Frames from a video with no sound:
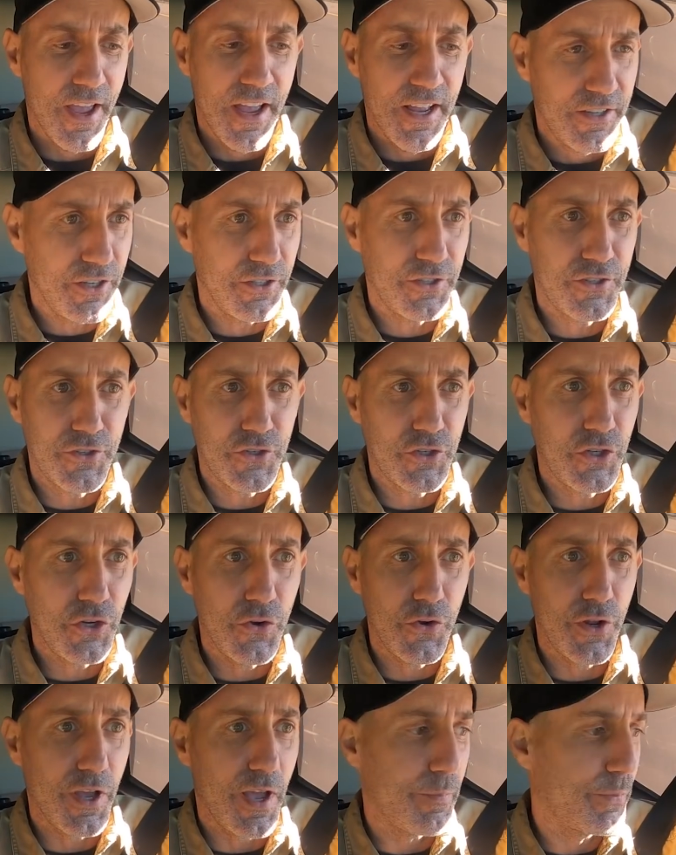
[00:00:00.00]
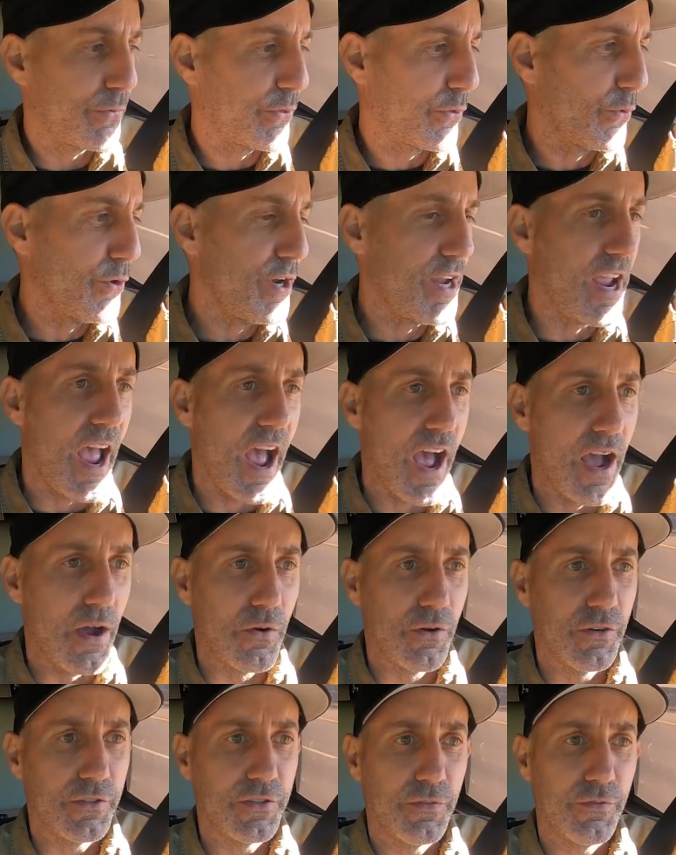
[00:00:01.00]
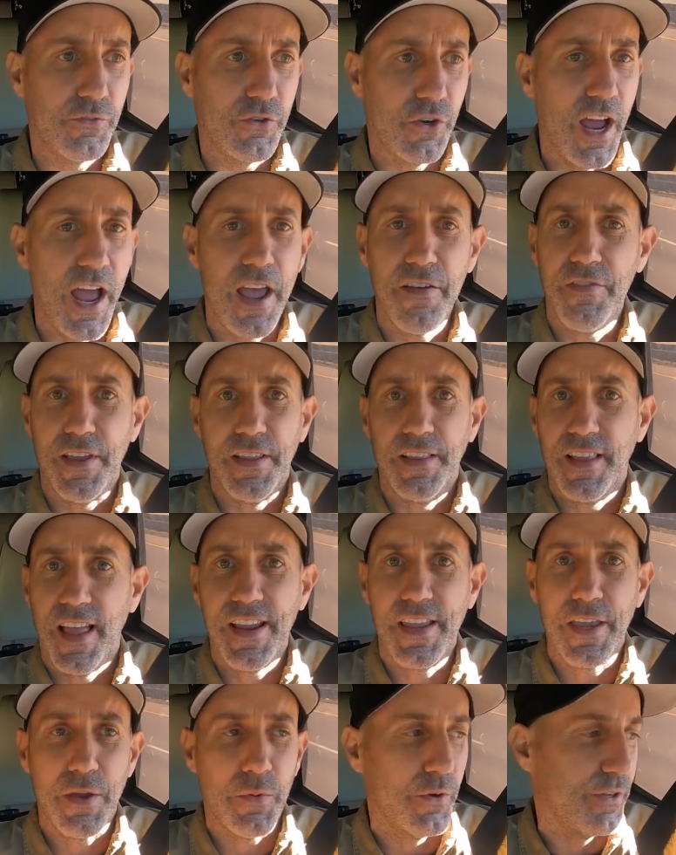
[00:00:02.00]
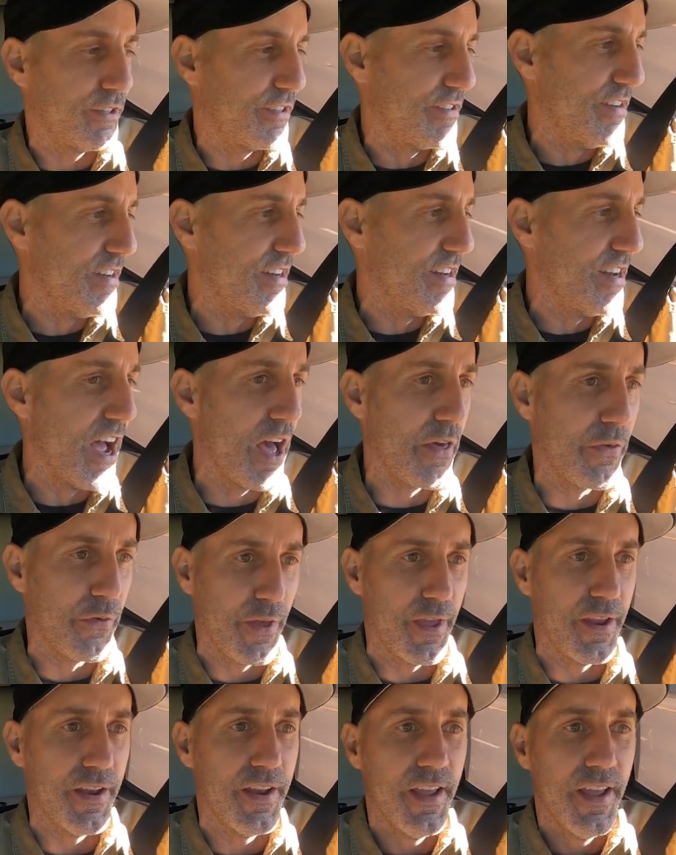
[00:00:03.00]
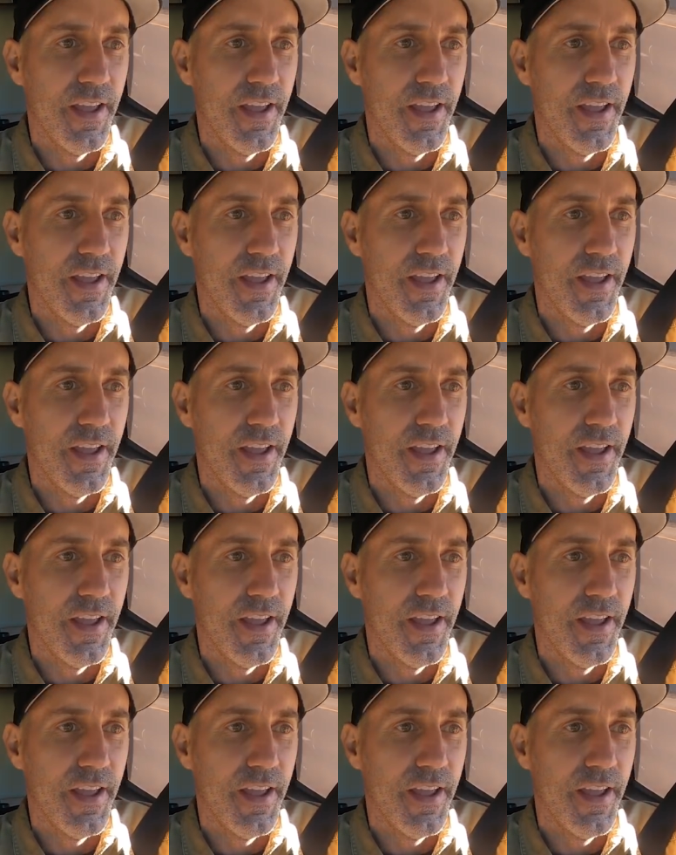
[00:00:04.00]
Just chewed up 3 hours of driving like it was nothing.